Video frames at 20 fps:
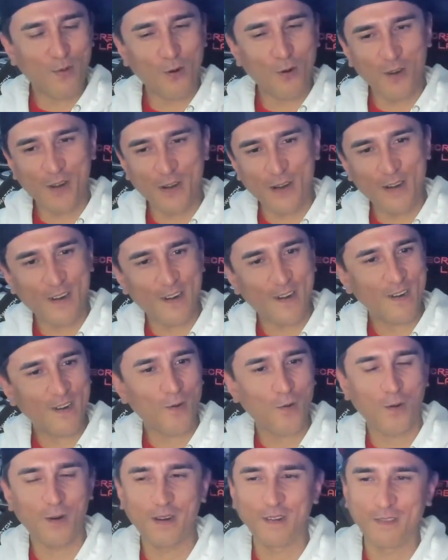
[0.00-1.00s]
skateboarder,
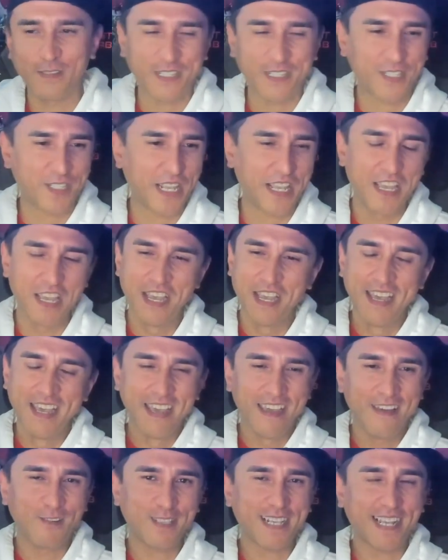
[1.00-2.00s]
or it was just like
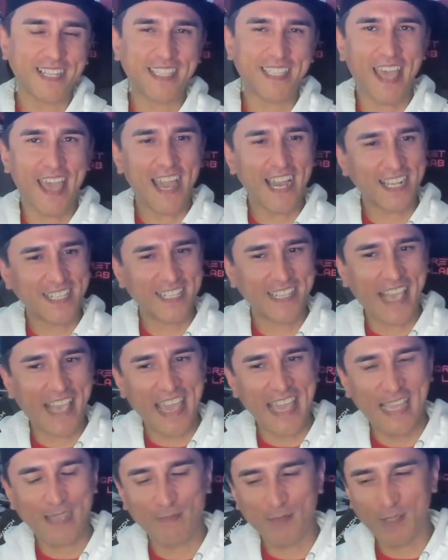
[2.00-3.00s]
the X
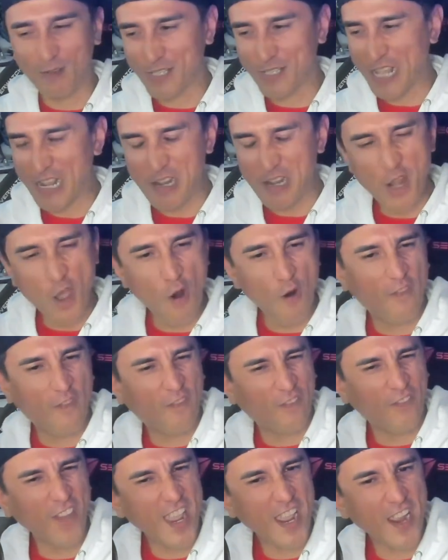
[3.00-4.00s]
Games. It was like No
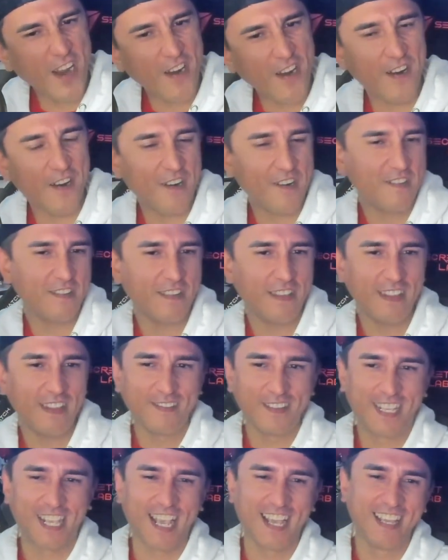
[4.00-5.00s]
Fear. It
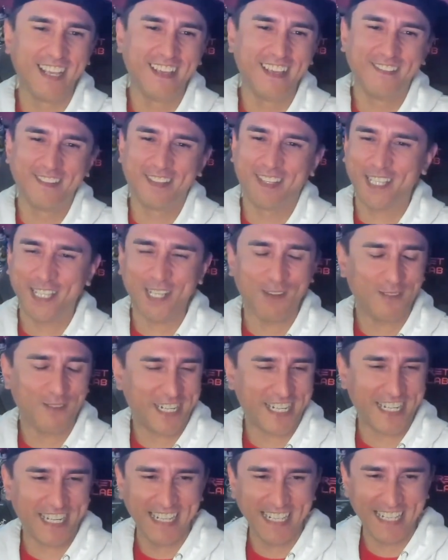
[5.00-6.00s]
was so
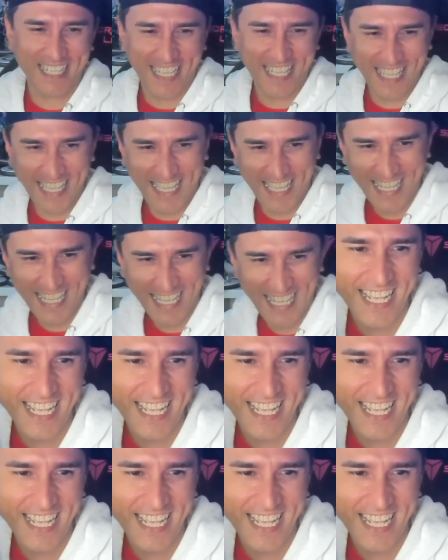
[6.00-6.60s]
cheesy.